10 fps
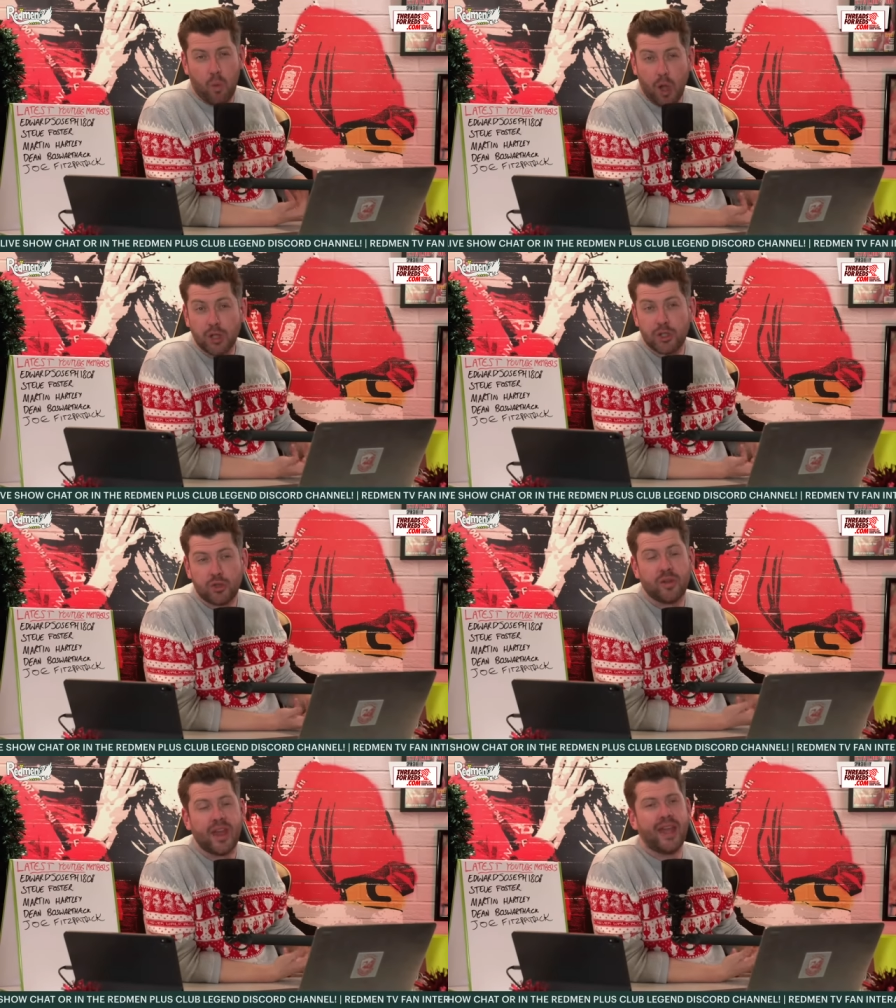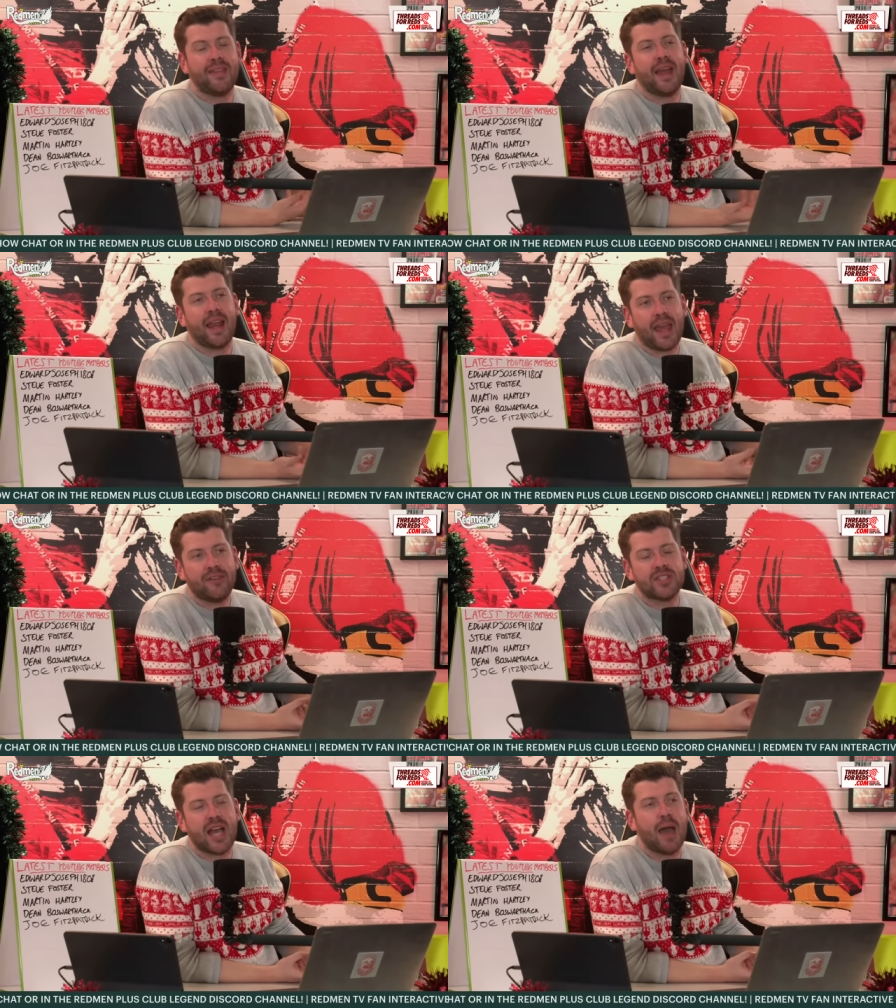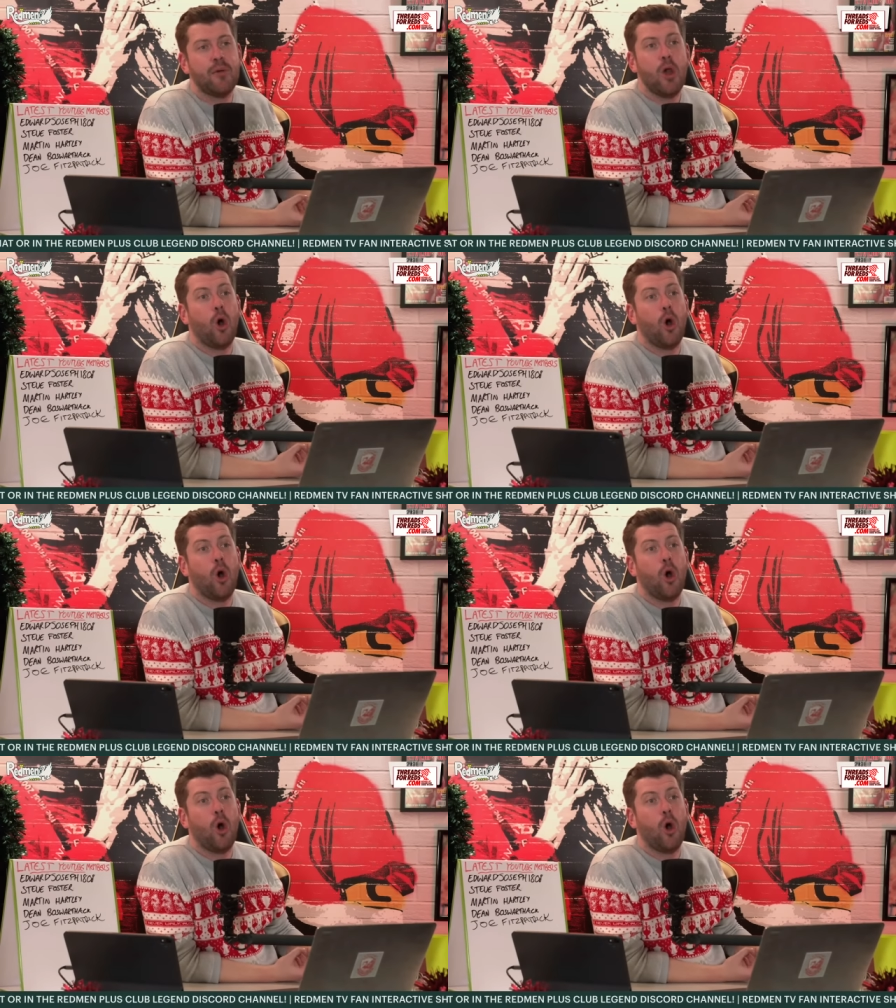watched, or they're in their lifetime,